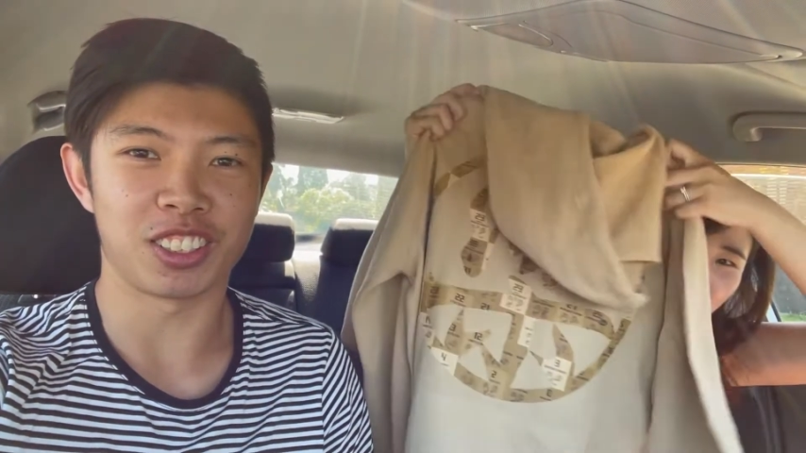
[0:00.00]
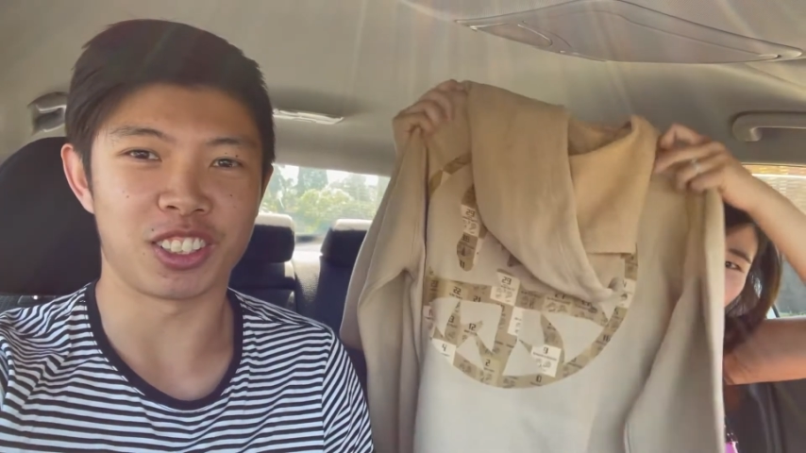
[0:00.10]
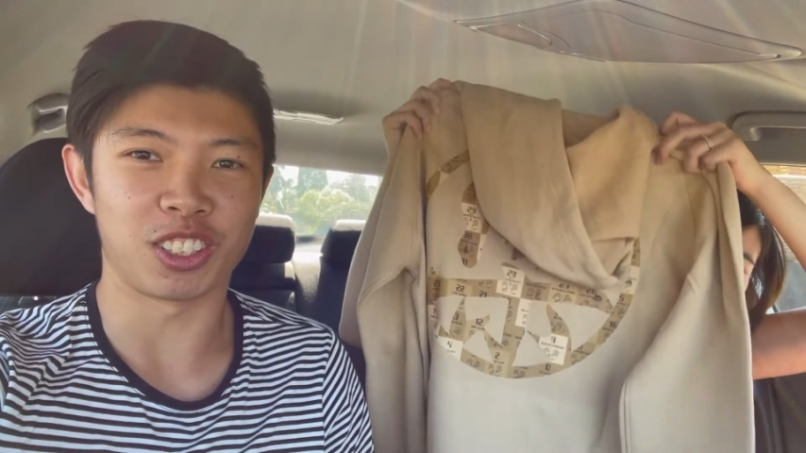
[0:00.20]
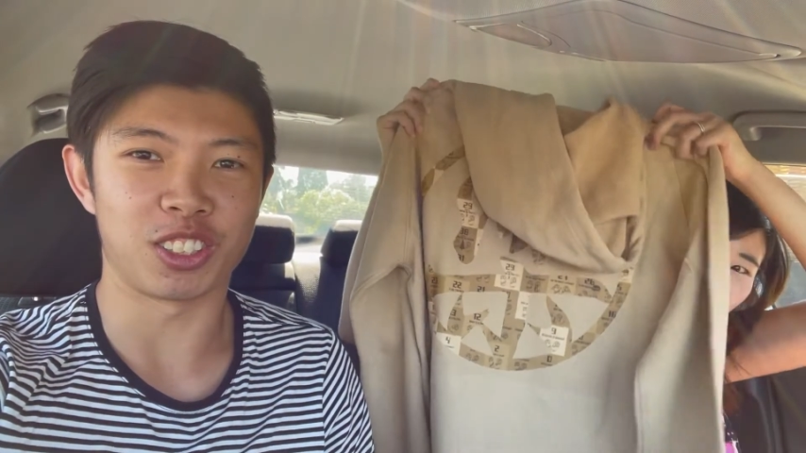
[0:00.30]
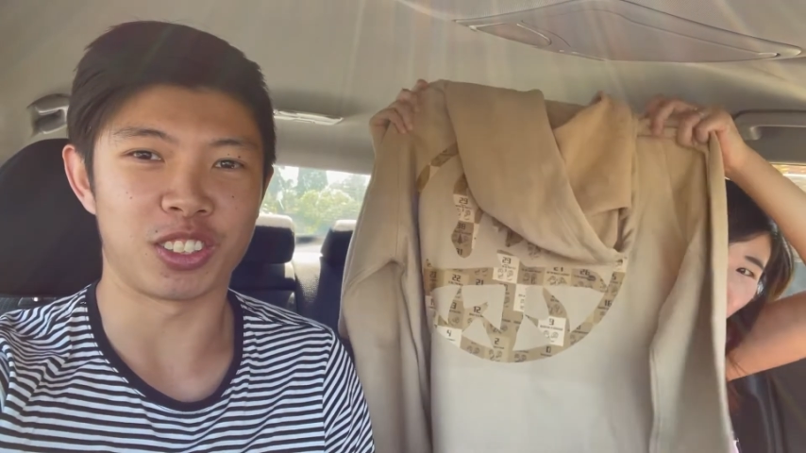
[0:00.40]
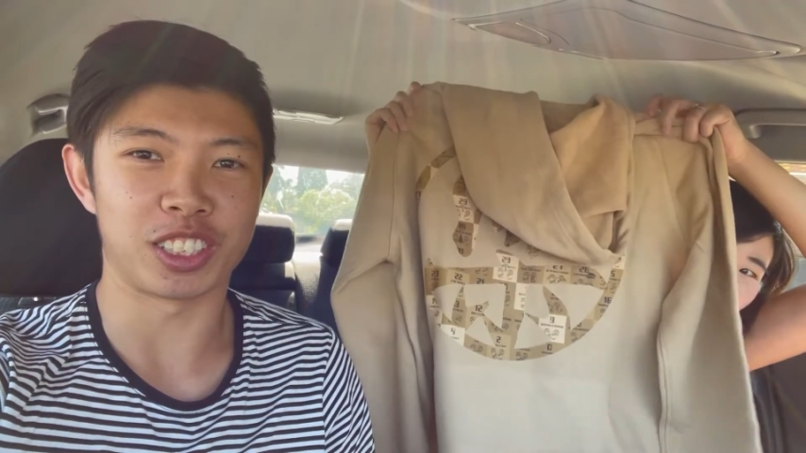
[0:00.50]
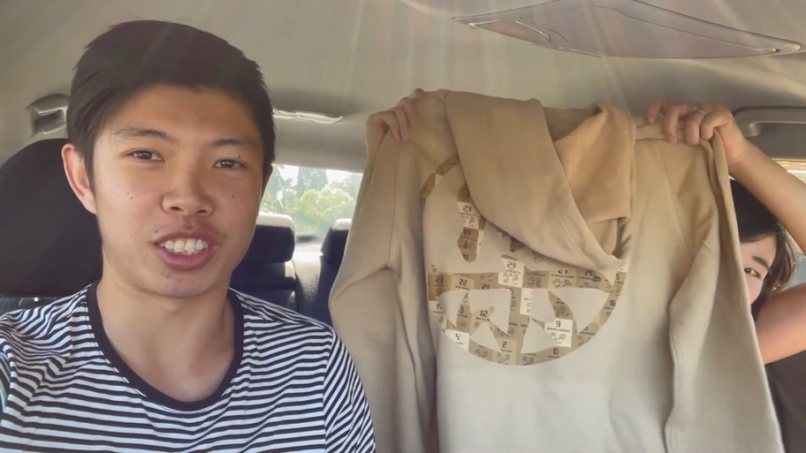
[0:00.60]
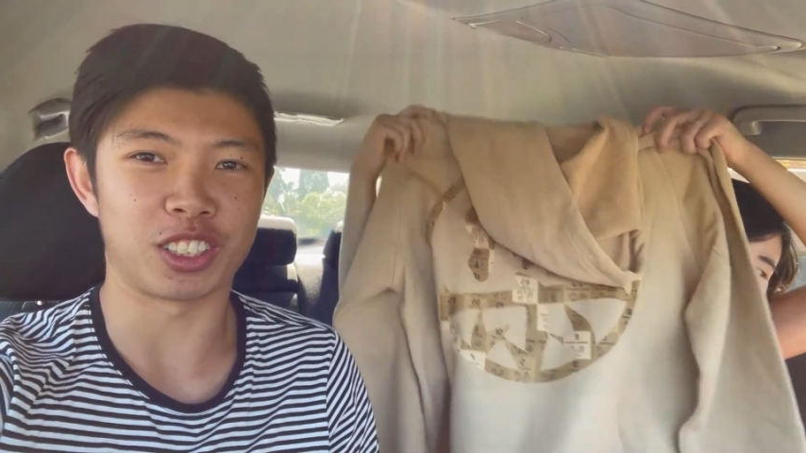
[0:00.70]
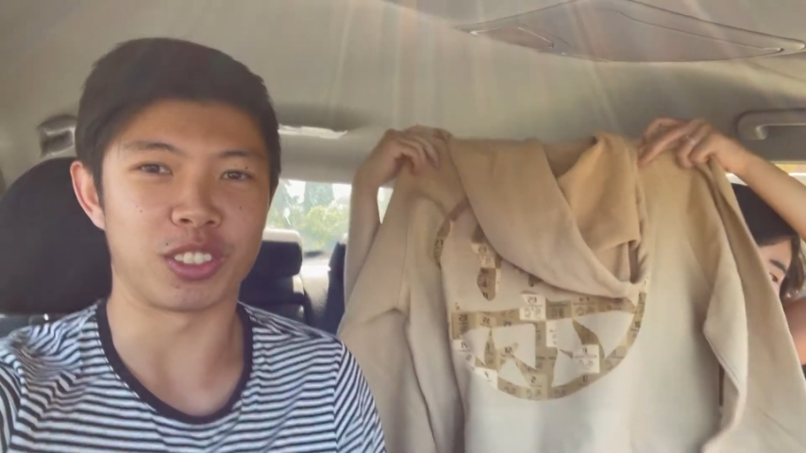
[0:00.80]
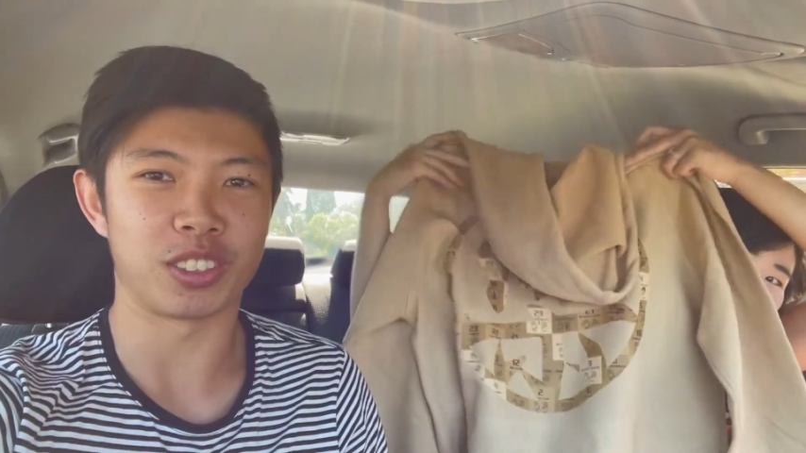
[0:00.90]
Oh, let's
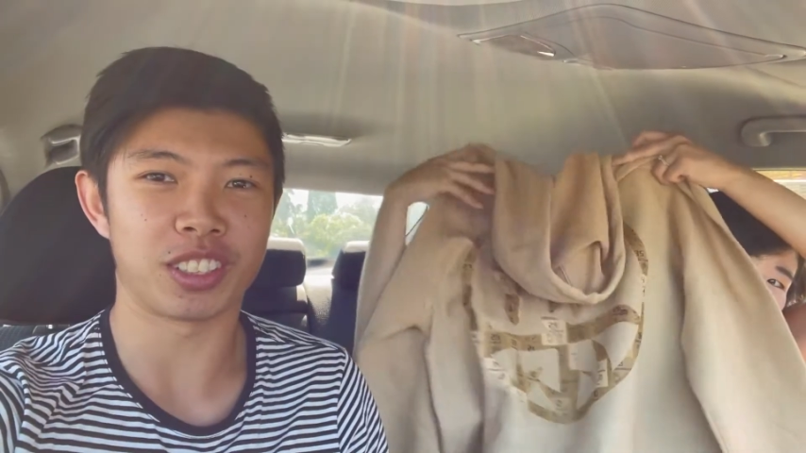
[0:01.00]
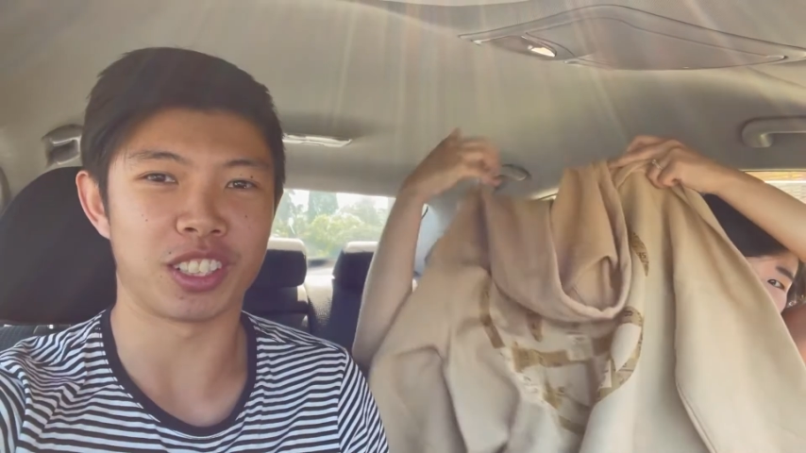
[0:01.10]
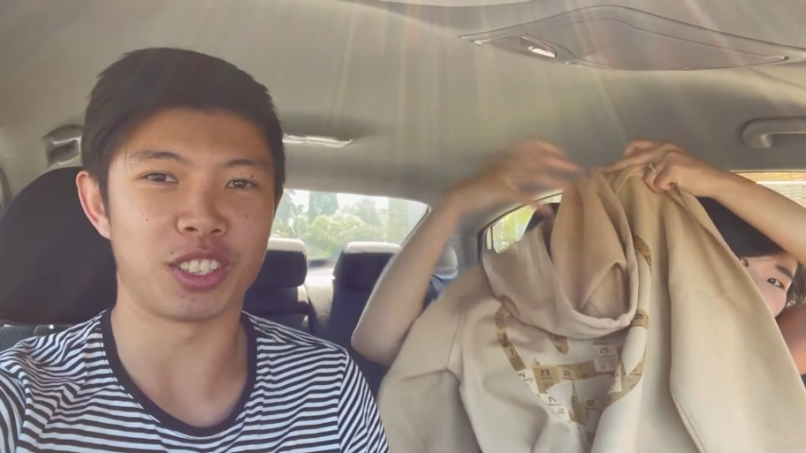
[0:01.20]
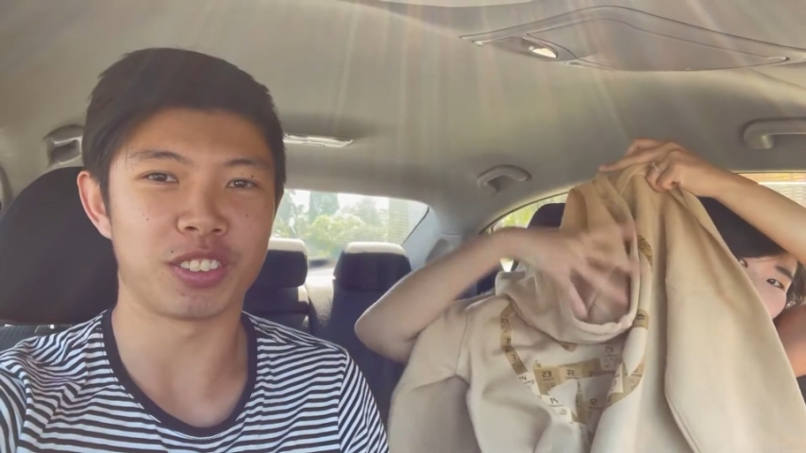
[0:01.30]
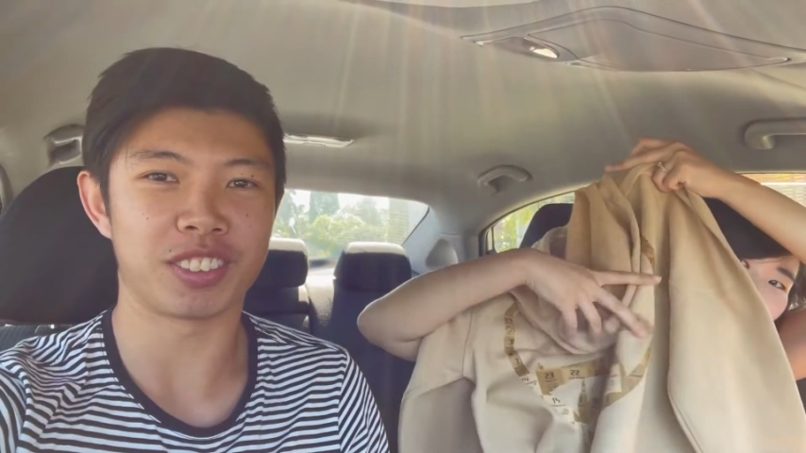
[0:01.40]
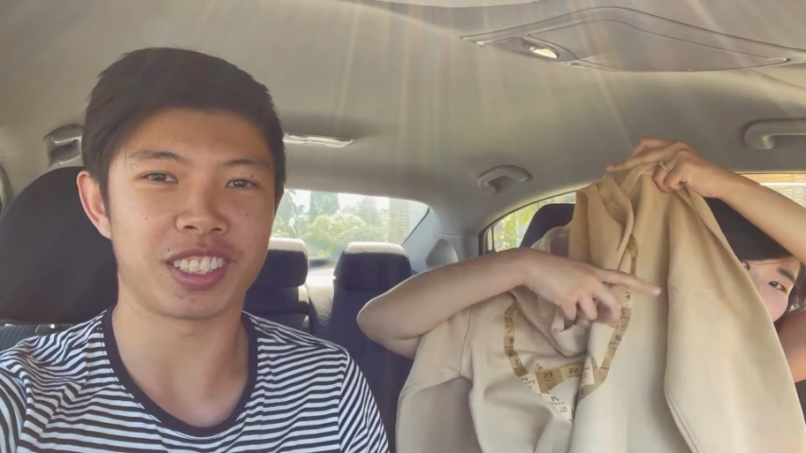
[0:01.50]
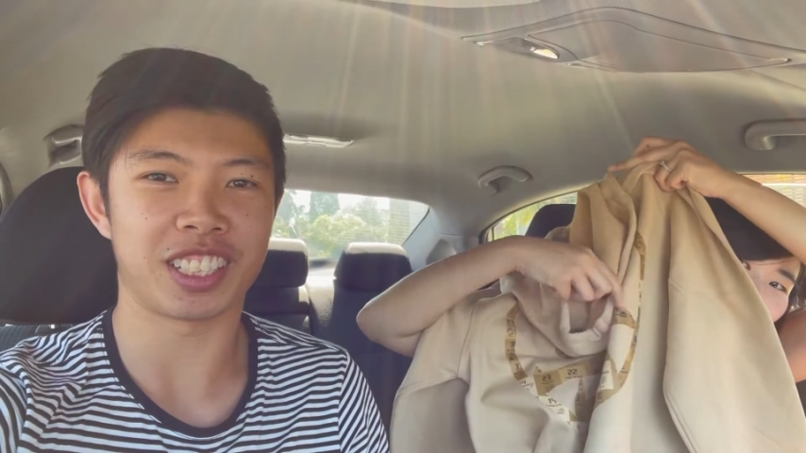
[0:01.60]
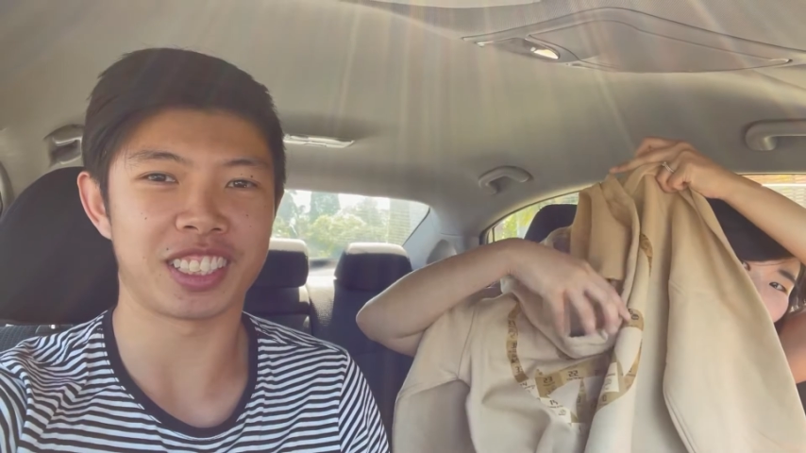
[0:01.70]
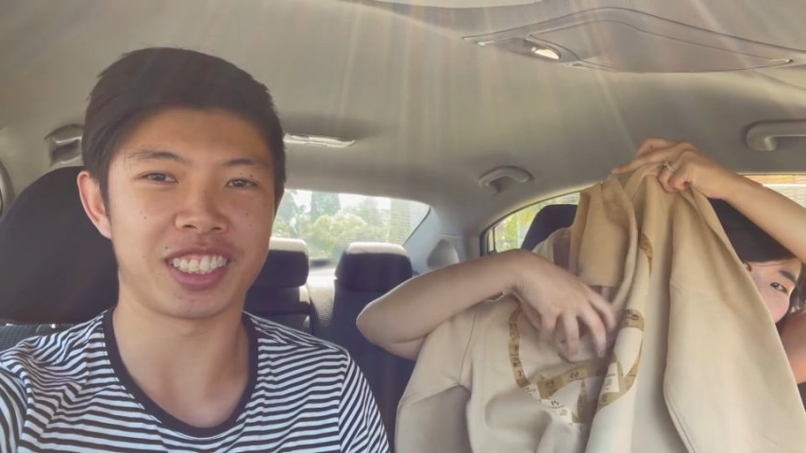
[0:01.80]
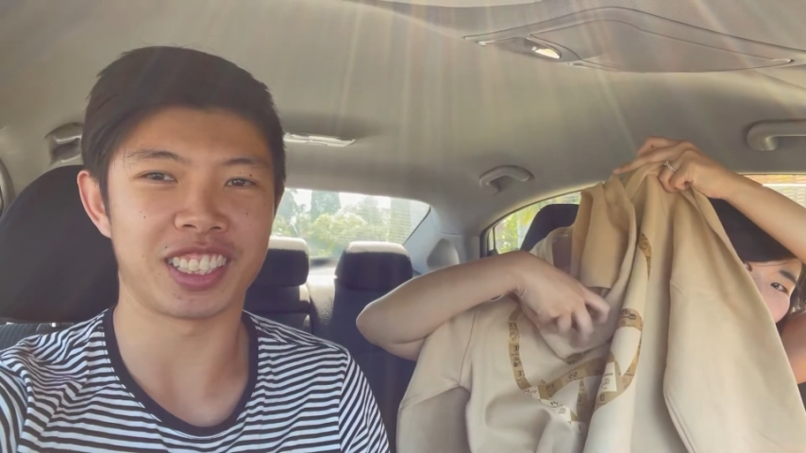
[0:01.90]
go. Oh, wait, you
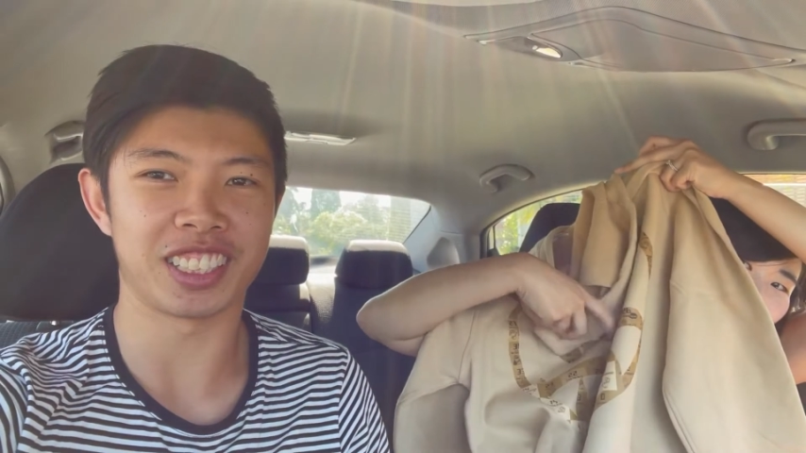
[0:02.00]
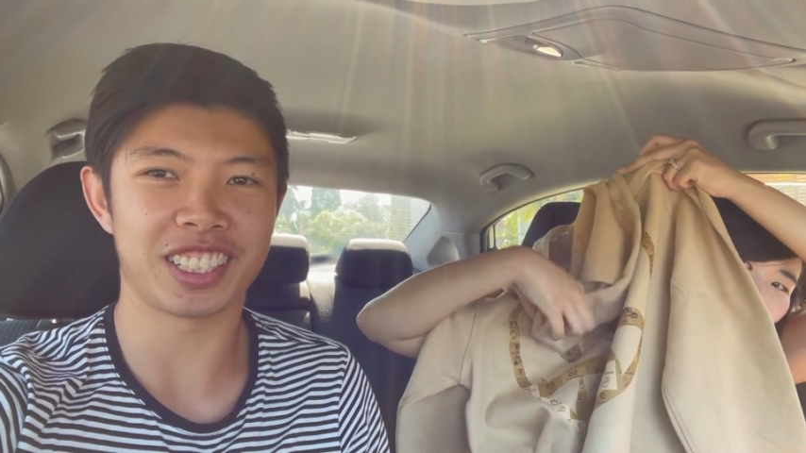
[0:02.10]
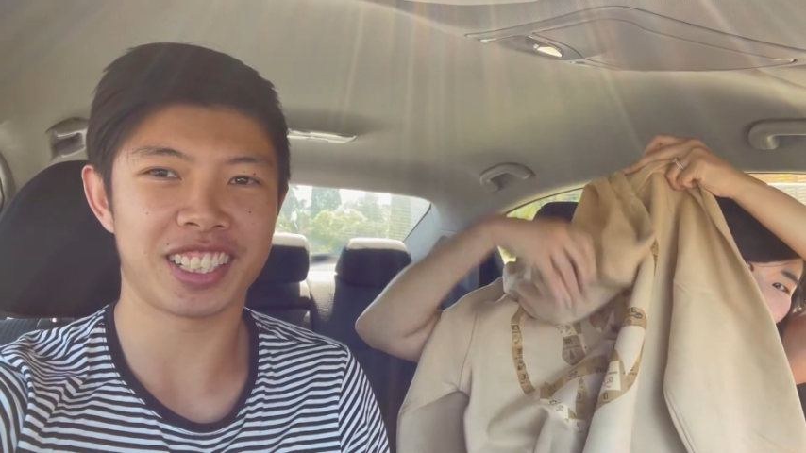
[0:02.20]
can't see it.